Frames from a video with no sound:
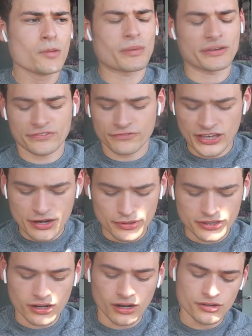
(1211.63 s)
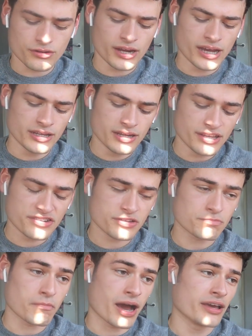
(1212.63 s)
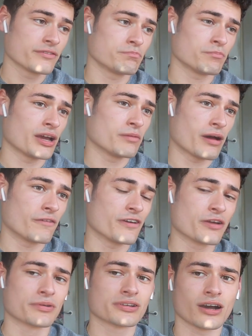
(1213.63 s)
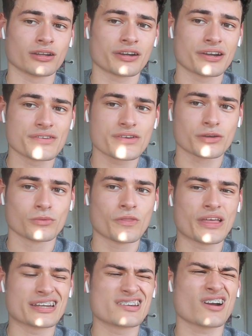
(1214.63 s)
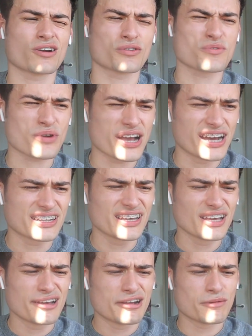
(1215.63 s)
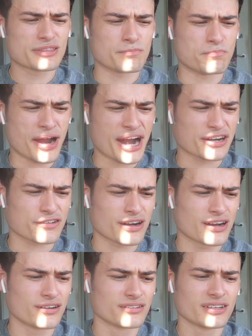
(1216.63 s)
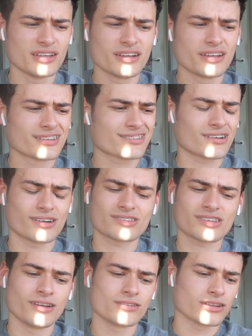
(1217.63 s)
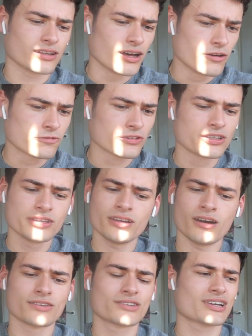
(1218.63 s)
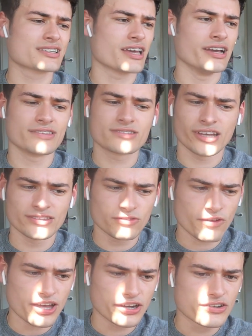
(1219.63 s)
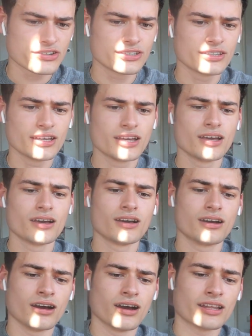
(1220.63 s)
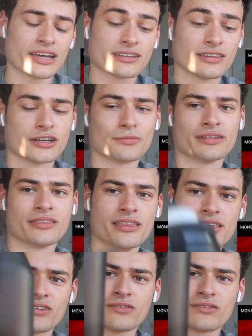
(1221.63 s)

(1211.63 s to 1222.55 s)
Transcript: My favorite color red. It's just my favorite color in general. That dark red with the background. Song sounds lovely. Also contains tons of energy. Like literally, this